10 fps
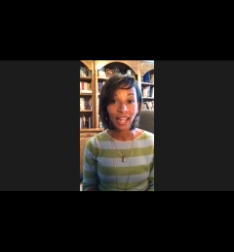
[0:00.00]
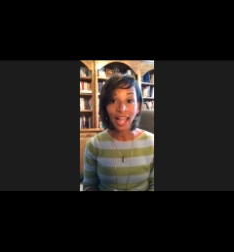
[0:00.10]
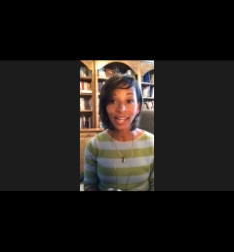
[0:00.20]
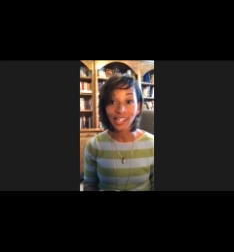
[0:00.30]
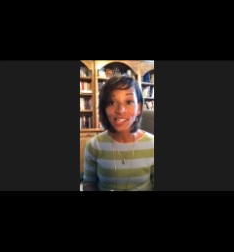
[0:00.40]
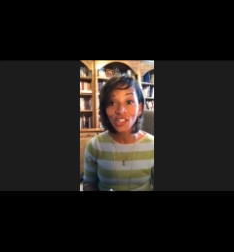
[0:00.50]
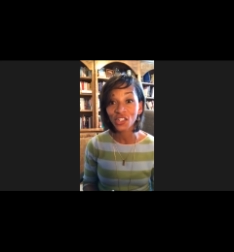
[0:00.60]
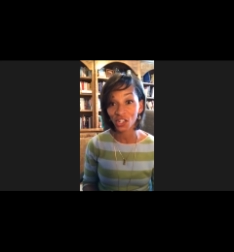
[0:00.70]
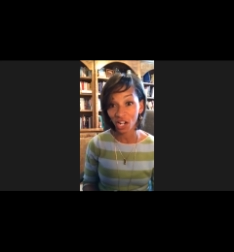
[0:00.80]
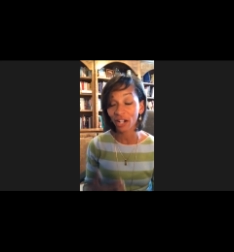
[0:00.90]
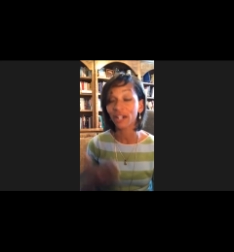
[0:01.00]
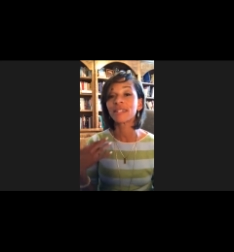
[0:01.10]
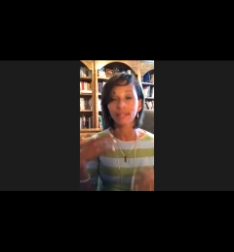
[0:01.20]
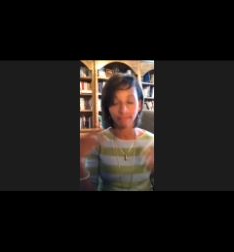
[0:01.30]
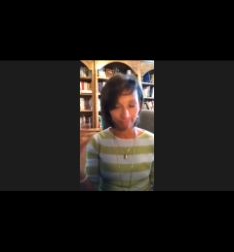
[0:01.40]
aisha shares
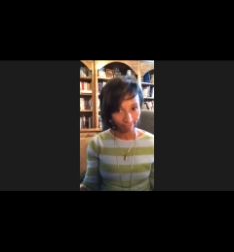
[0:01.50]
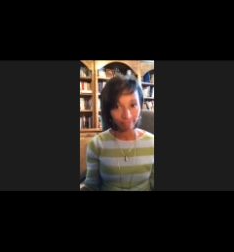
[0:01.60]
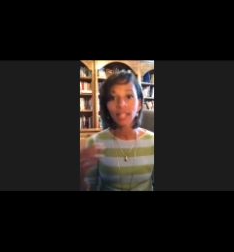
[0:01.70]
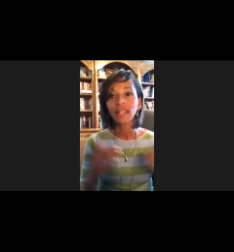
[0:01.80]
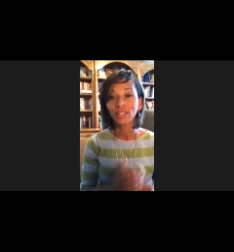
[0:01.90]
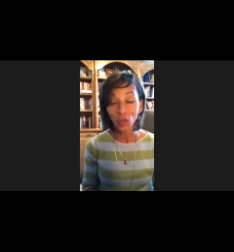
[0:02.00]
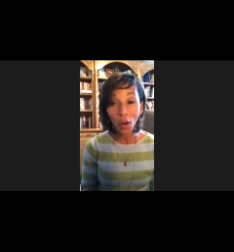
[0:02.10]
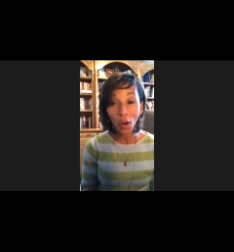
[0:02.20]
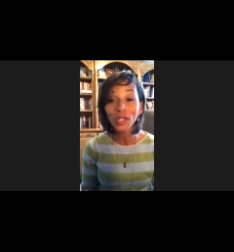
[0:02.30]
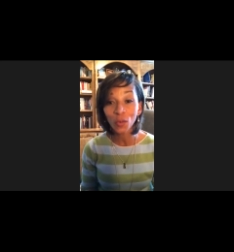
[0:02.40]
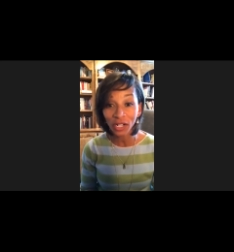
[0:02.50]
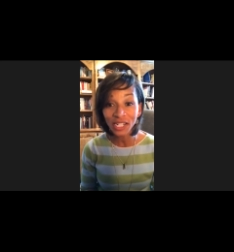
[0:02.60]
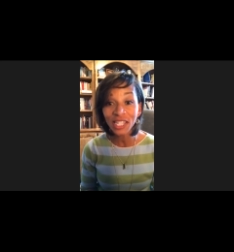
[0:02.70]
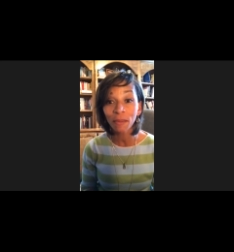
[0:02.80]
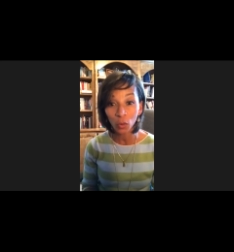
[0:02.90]
you always wanted
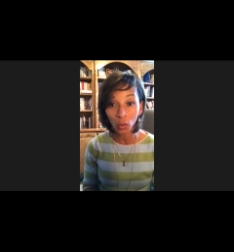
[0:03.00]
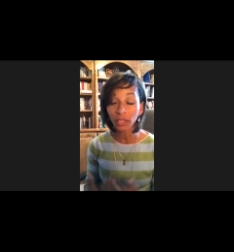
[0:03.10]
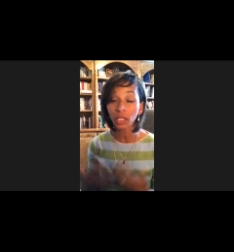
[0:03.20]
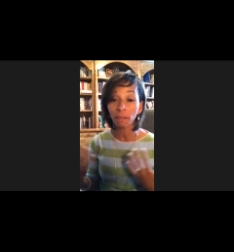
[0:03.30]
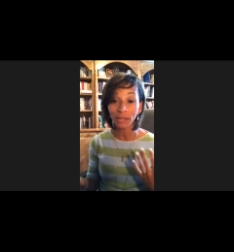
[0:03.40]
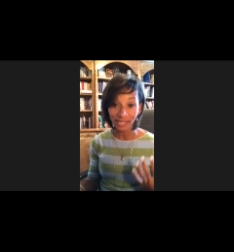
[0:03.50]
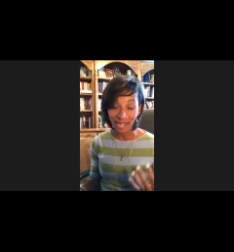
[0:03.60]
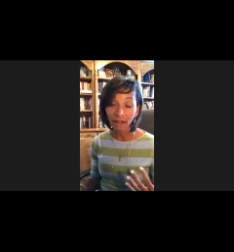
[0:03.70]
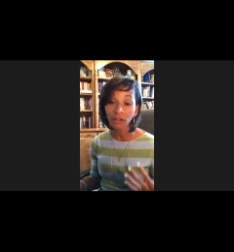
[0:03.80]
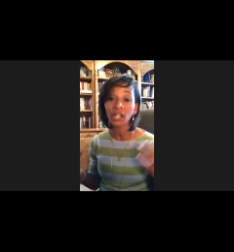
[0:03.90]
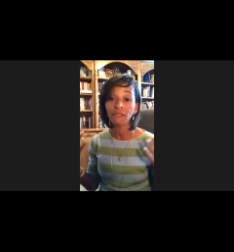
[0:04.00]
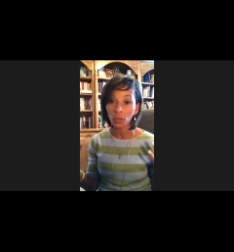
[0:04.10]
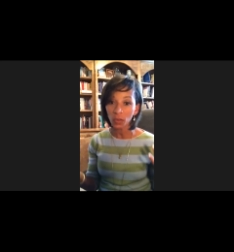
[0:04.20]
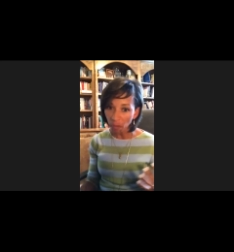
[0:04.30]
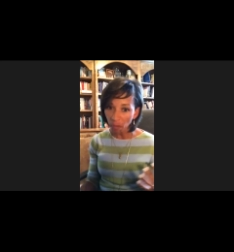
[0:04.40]
to be wealthy but doubted if it
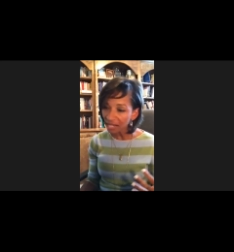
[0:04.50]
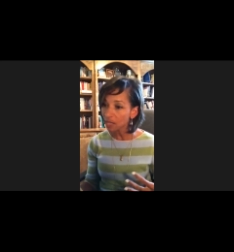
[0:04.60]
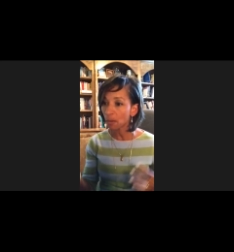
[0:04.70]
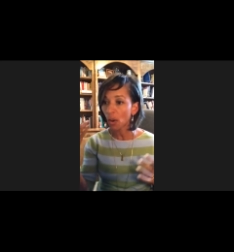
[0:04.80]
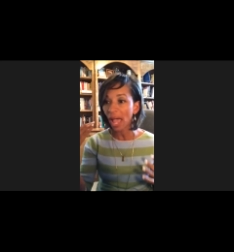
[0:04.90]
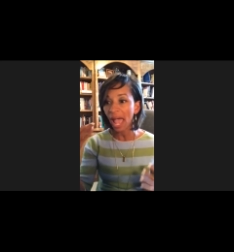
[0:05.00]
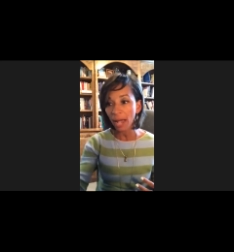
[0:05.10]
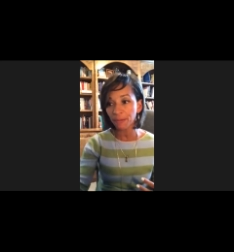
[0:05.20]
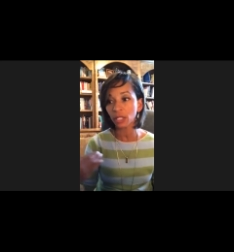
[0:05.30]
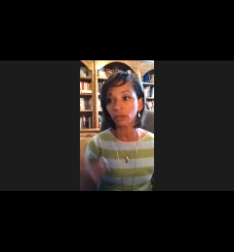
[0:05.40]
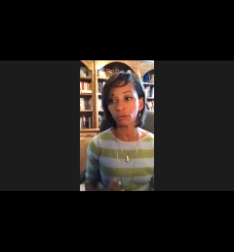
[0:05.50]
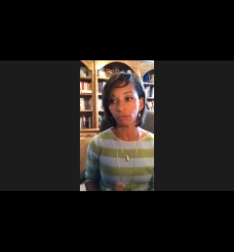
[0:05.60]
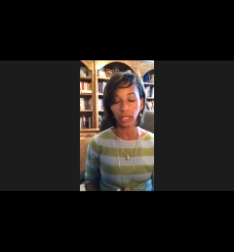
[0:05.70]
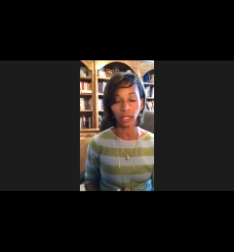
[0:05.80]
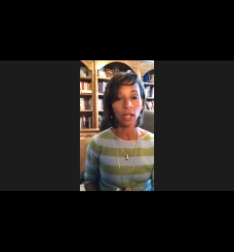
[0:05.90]
was possible
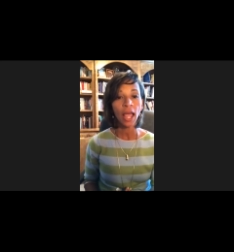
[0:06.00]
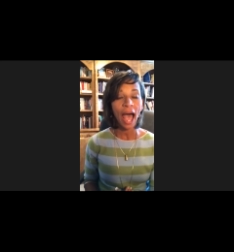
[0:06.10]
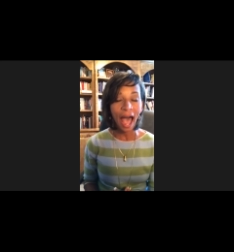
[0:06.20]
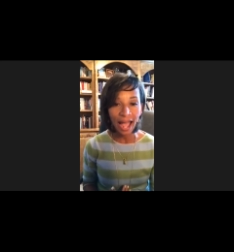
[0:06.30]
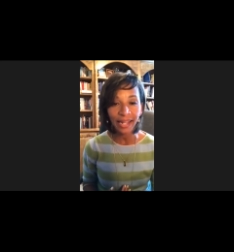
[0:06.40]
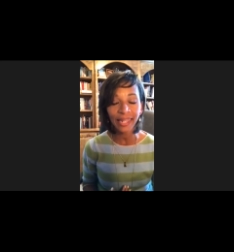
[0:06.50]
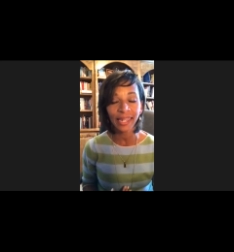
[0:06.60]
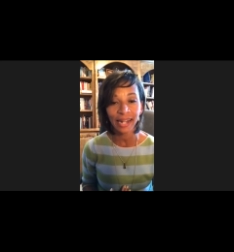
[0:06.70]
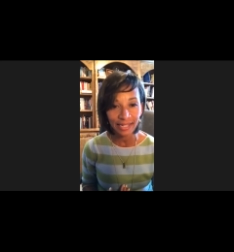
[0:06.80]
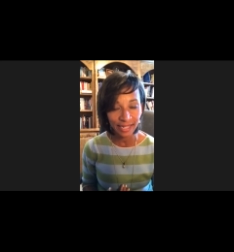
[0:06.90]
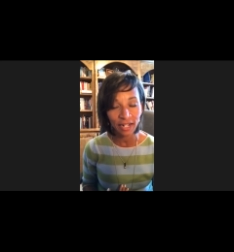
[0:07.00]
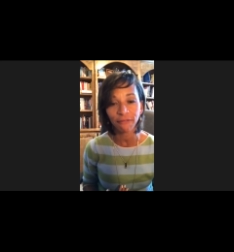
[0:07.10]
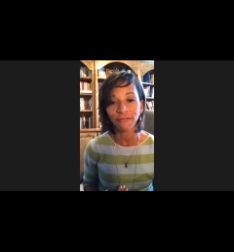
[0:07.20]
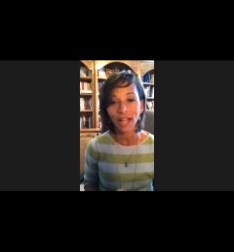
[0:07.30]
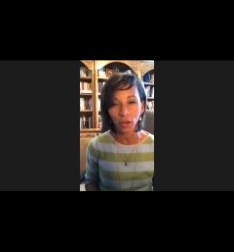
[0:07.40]
absolutely i can
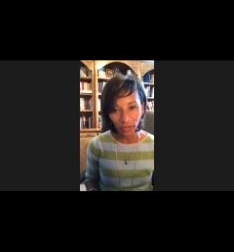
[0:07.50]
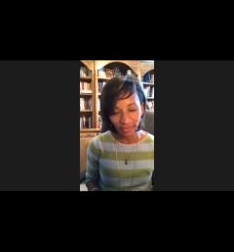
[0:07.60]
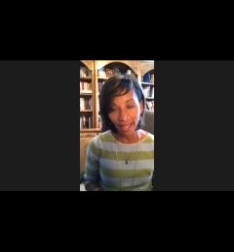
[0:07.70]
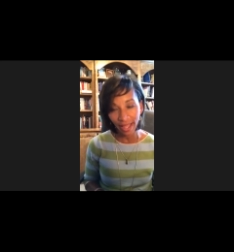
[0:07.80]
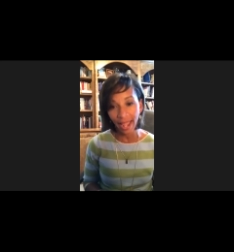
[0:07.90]
identify with that